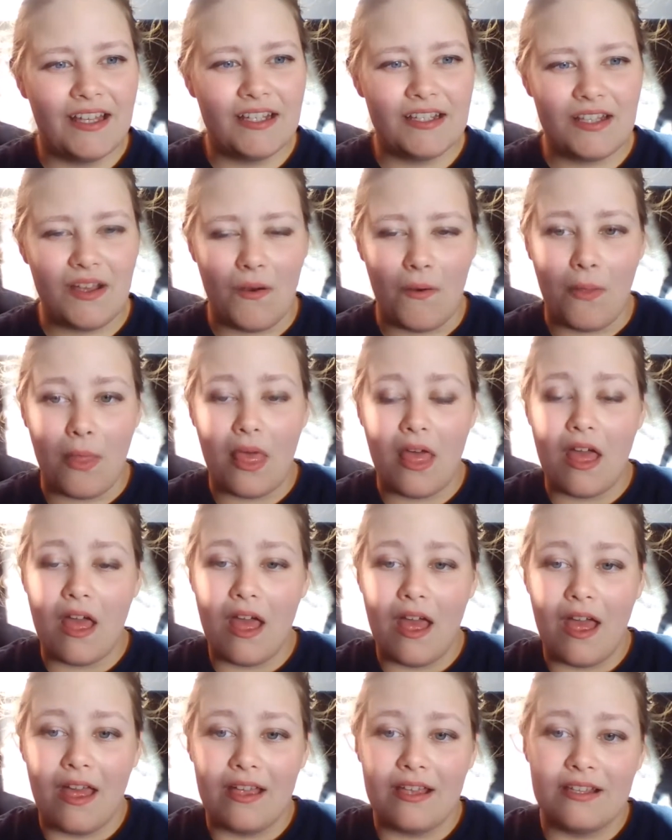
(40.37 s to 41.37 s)
So,
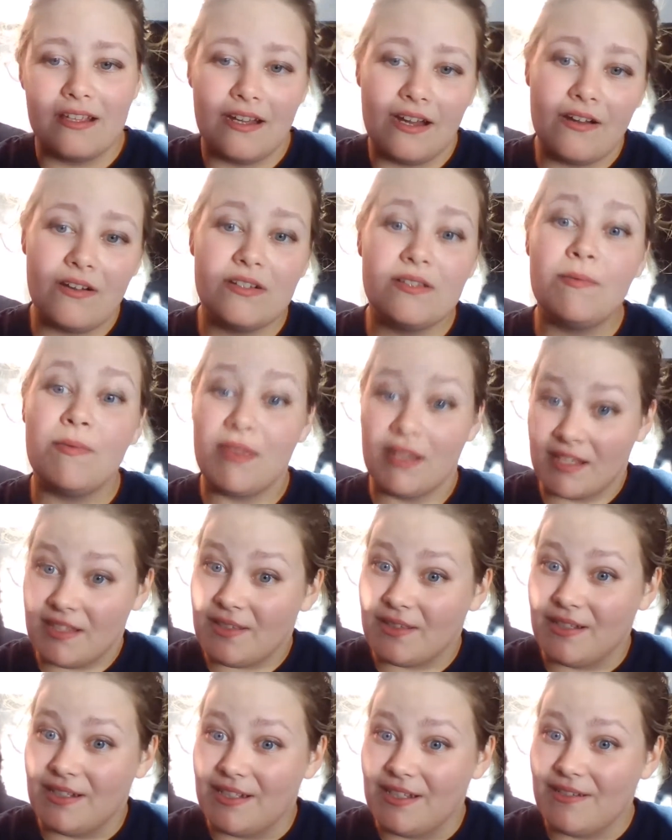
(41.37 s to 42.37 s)
here are some things
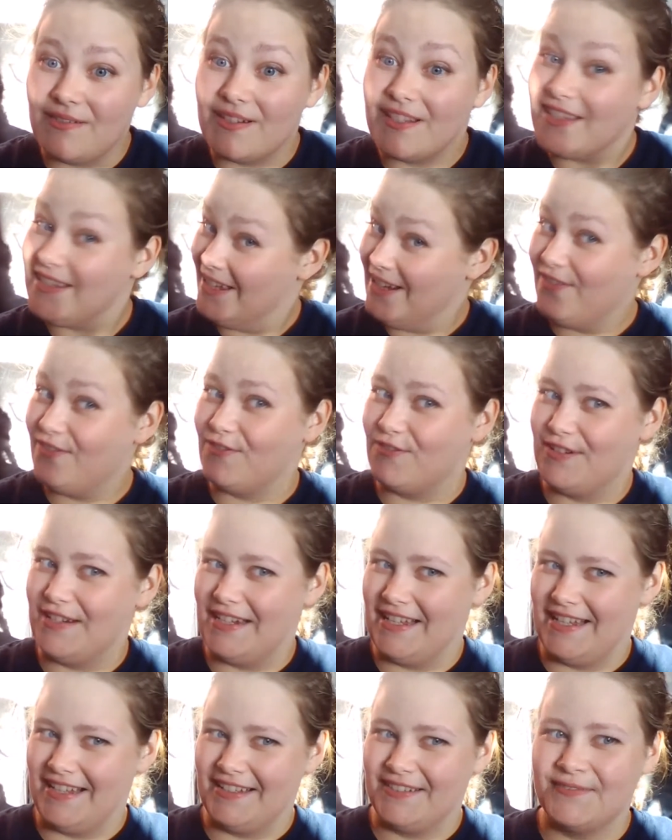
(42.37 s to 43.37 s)
you can do instead of
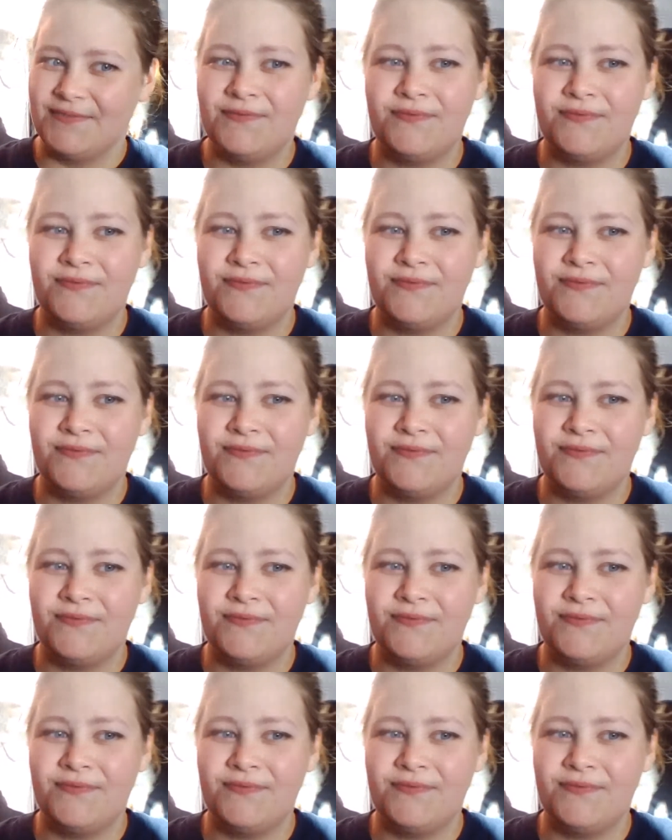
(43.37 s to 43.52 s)
reading.